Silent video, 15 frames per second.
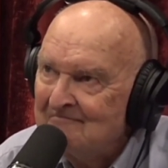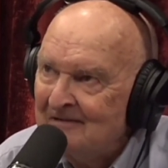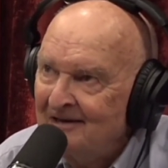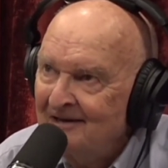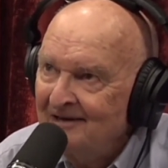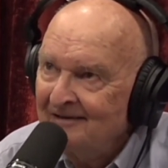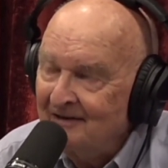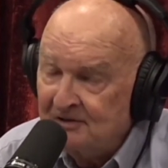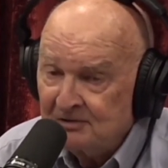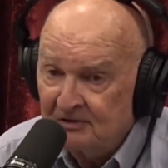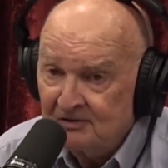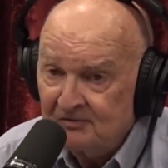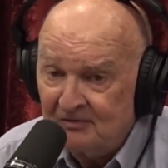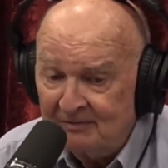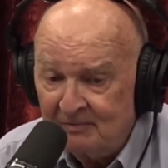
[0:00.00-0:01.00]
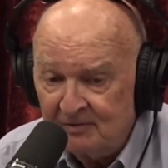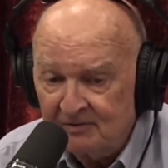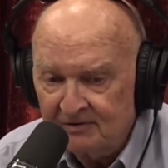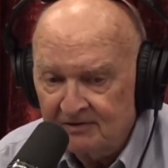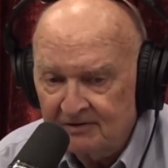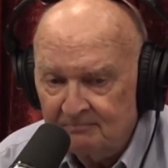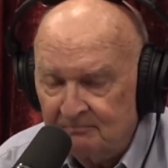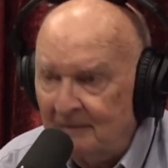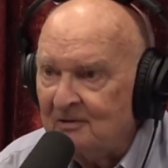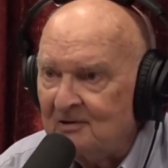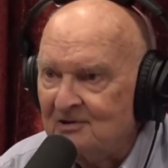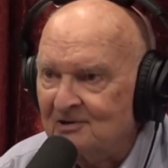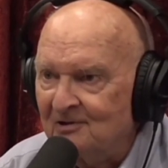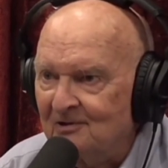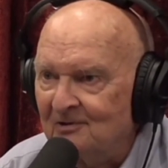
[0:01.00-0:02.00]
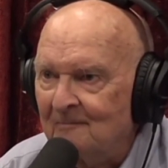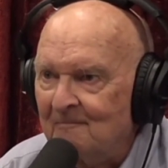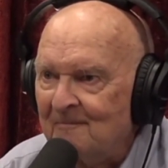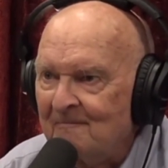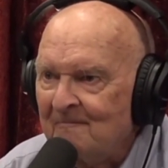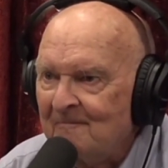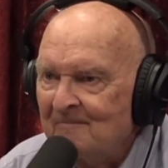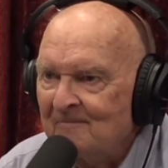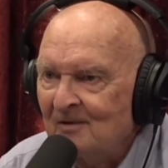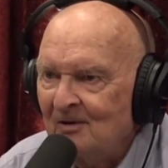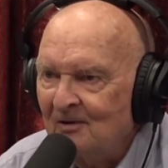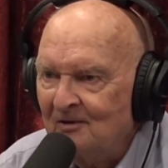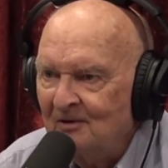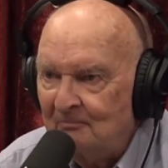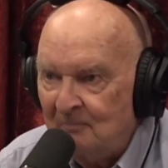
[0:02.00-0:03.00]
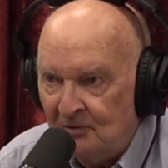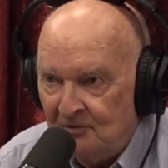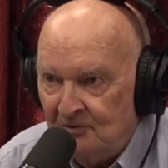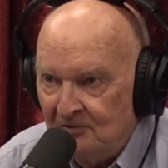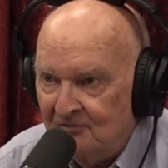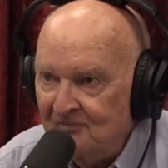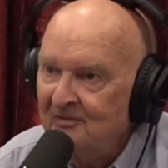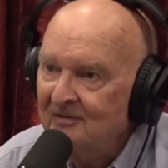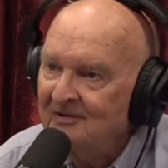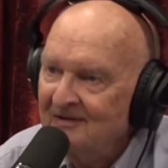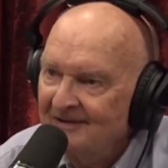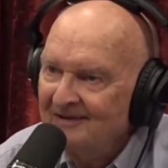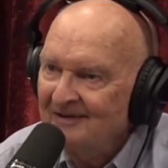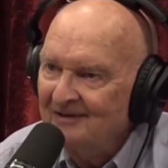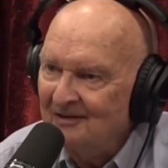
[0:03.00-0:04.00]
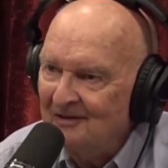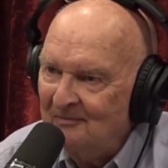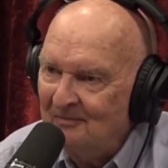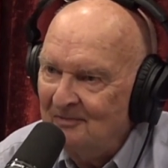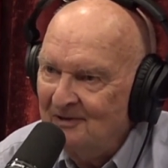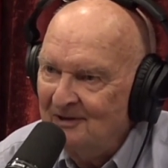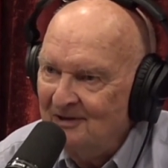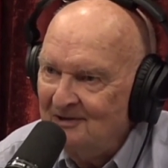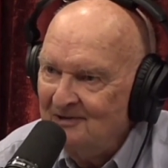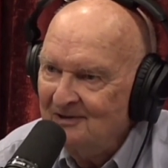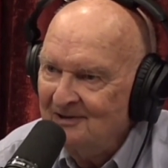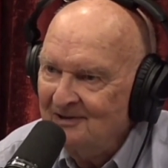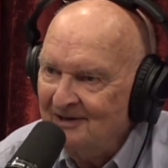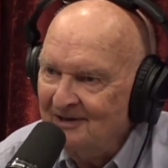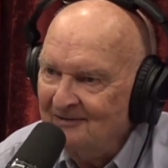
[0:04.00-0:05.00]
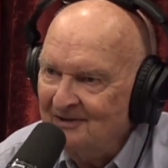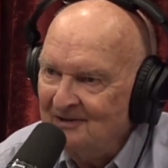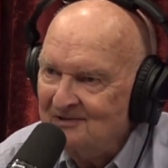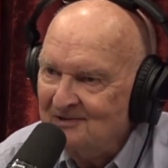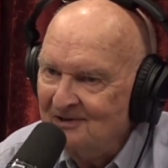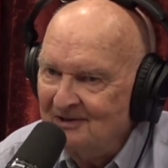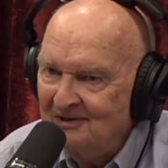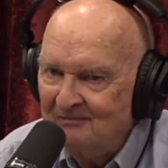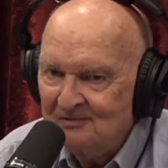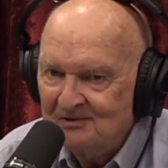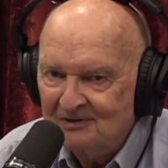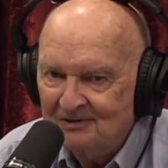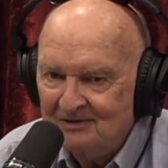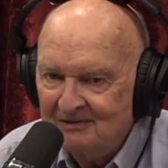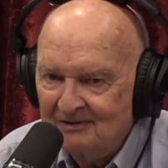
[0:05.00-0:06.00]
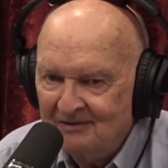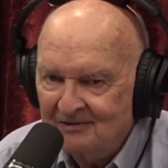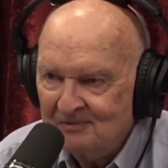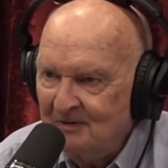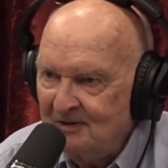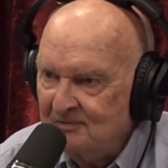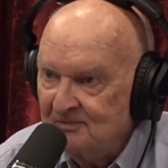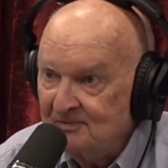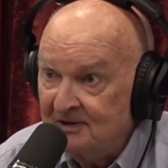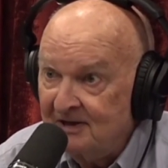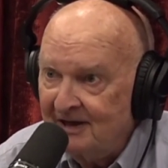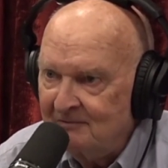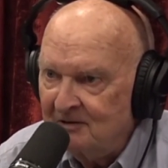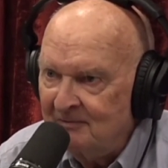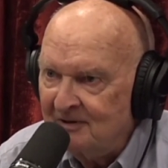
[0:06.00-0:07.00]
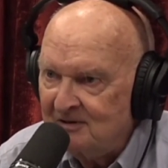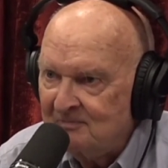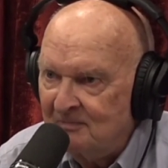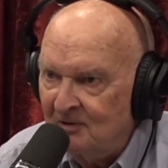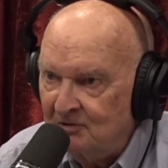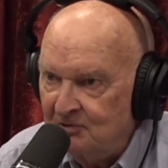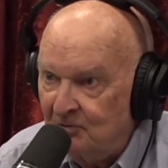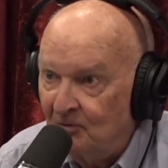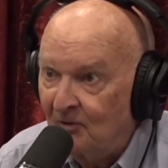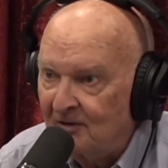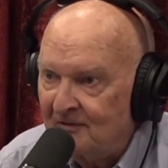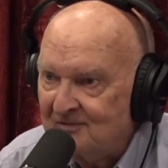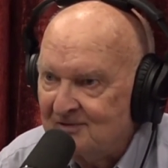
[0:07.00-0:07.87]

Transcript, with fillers: They saw this famous puppet show on a Pont Neuf bridge, and they said it was, this place was inhabited by small dwarfs.